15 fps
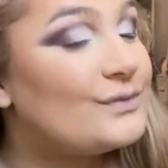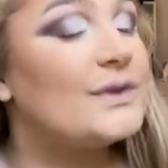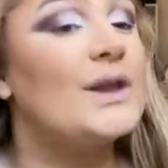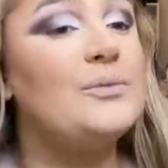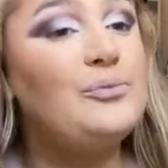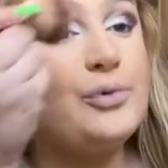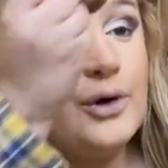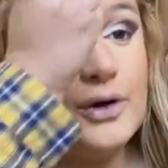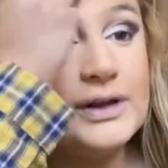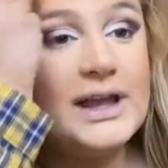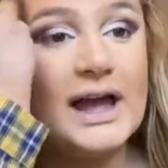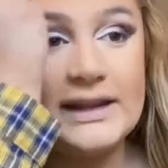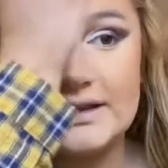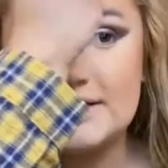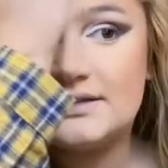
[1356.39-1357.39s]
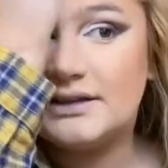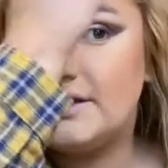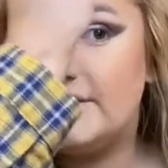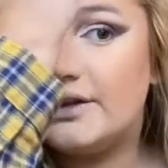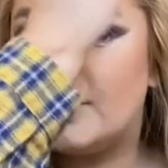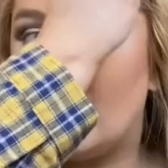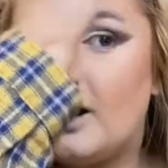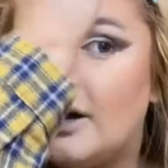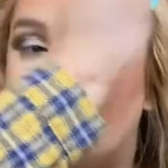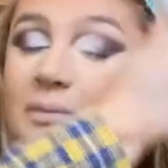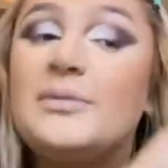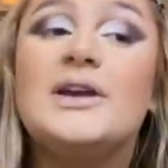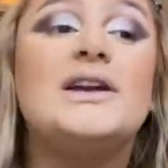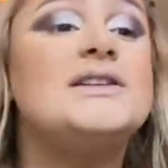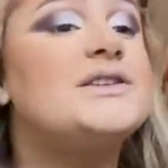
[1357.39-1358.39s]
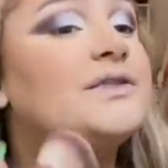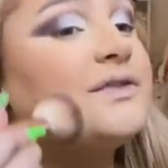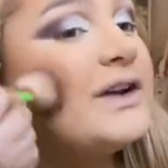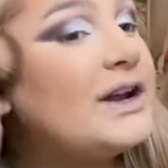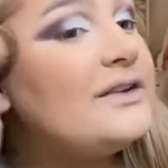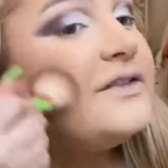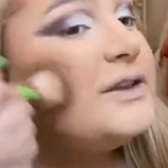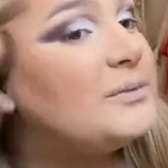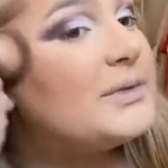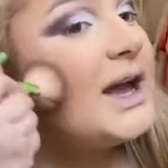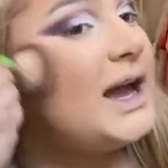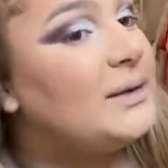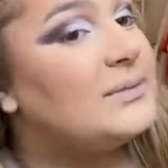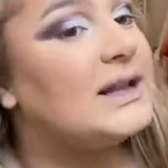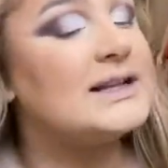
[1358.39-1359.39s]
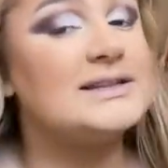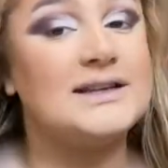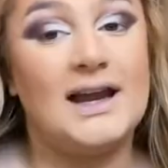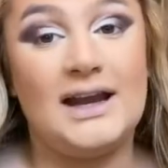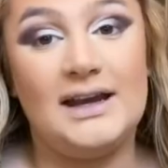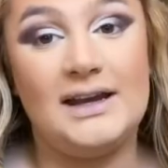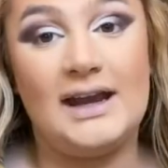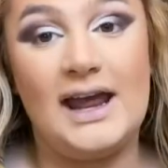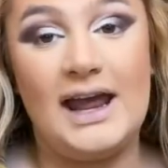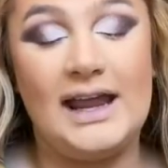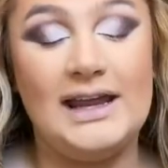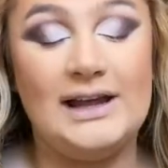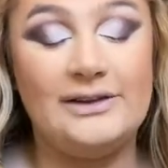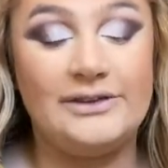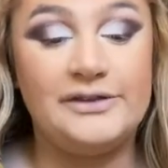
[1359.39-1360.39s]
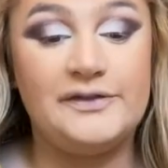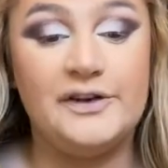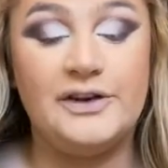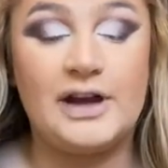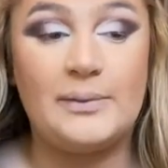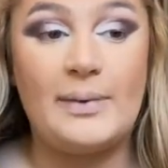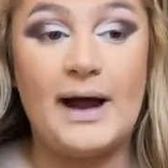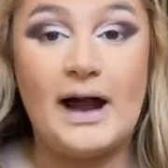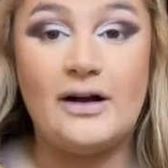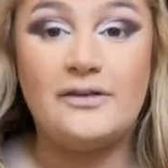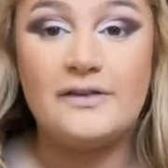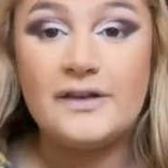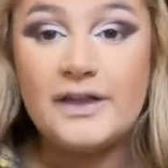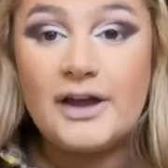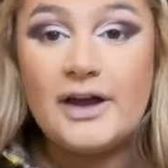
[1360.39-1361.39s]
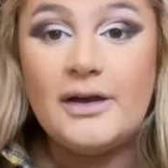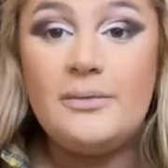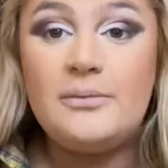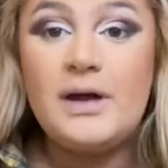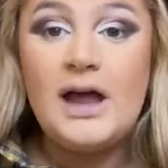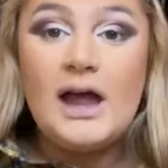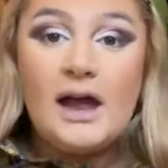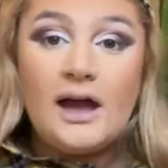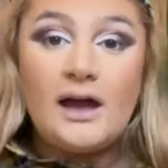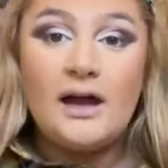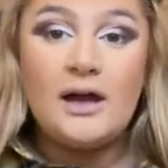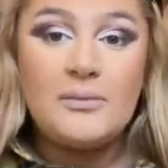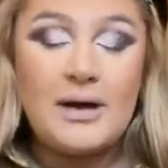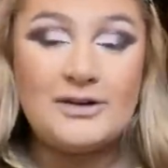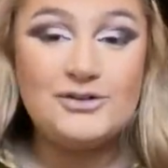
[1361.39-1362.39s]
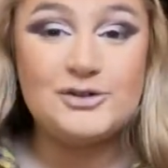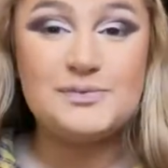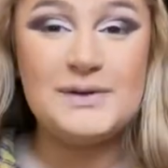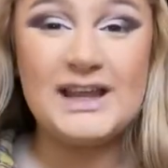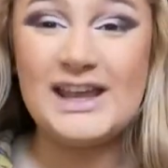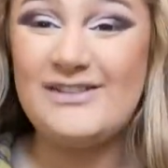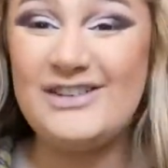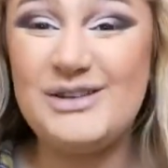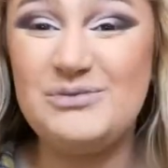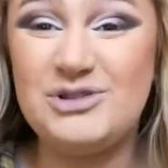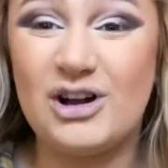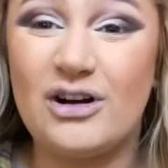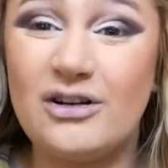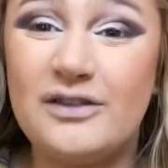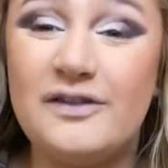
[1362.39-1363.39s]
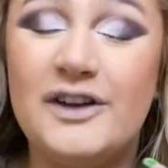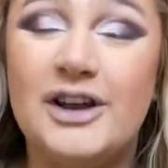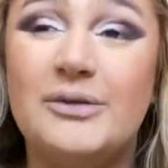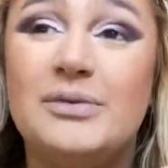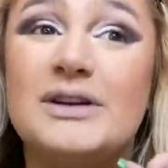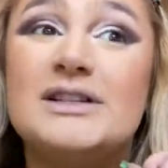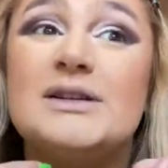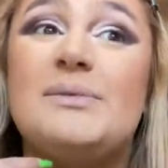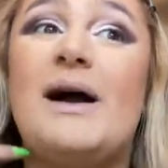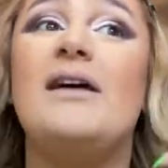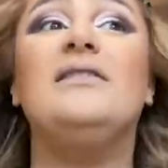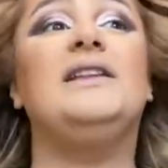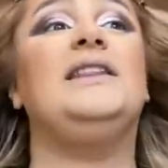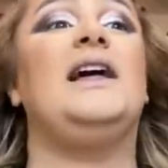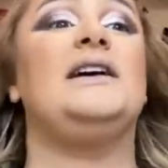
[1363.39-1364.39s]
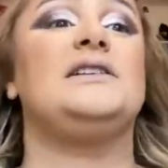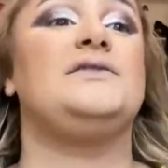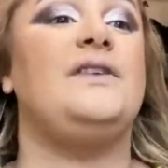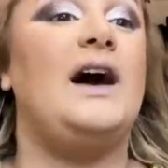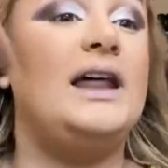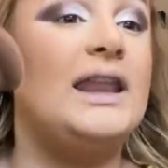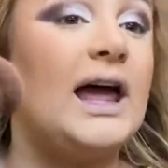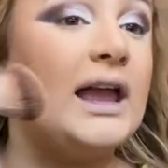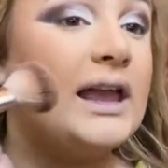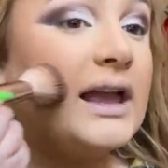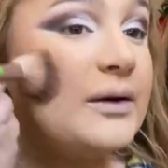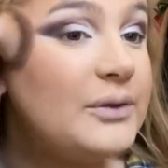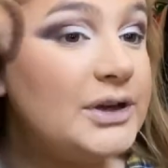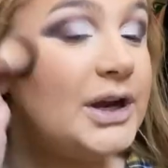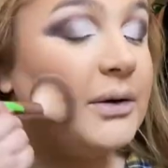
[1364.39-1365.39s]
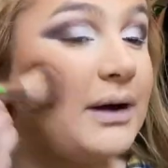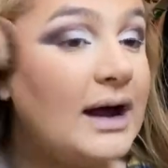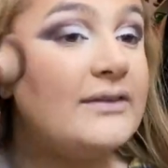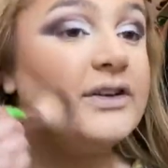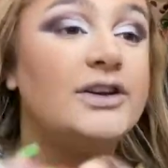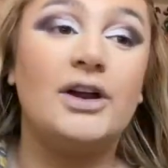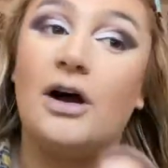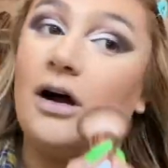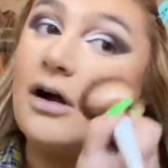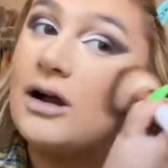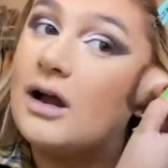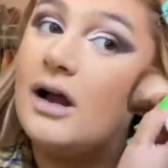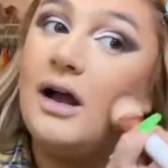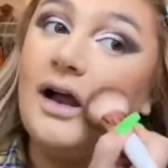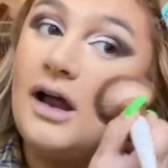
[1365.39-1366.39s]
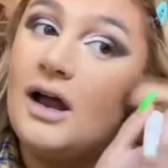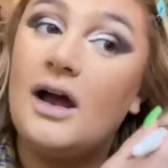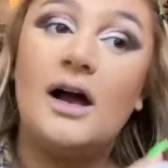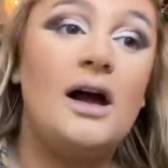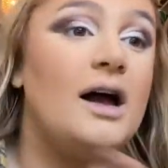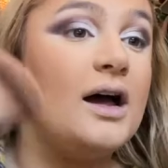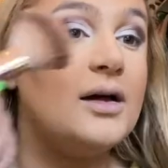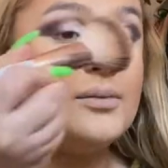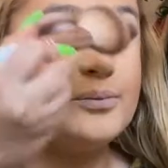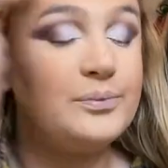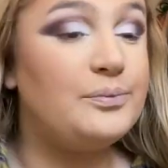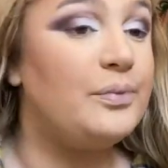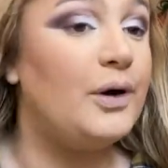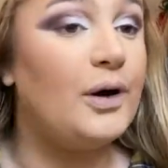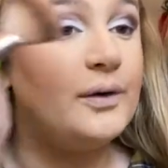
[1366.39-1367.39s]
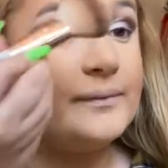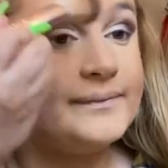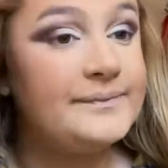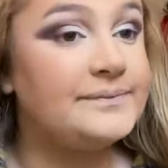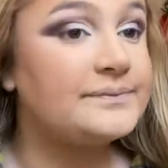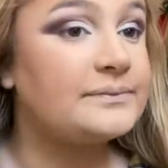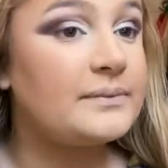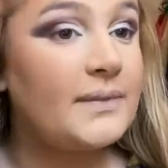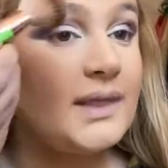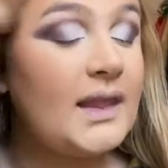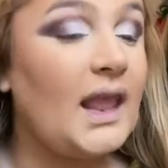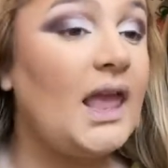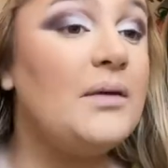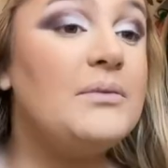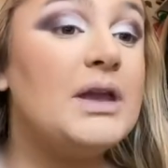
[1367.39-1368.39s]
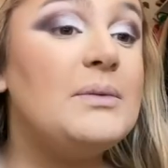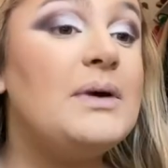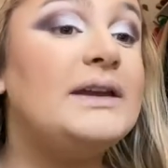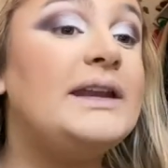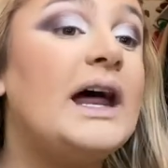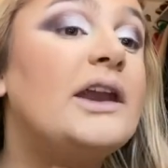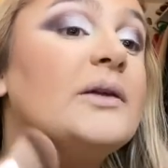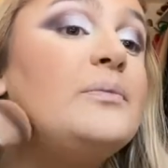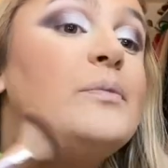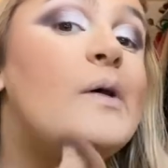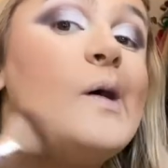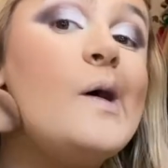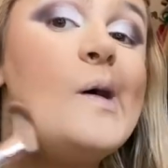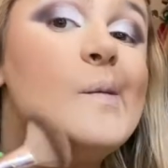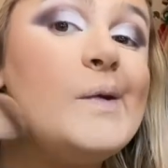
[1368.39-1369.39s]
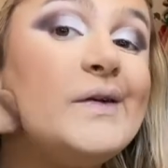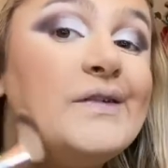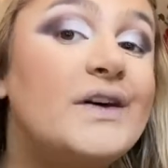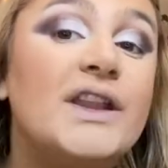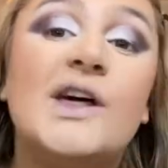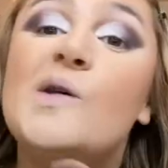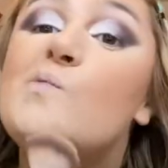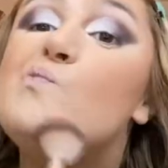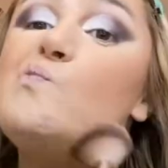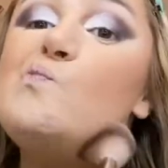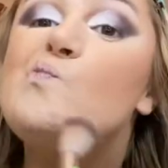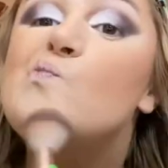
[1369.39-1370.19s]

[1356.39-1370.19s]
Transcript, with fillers: But yeah, they're still in the garden because three of them came last night and ate the food I put out for them. Um, I've just been giving them dog food because apparently that's fine. Like, we don't have a dog, um, but me and my dad have bought a bit for them.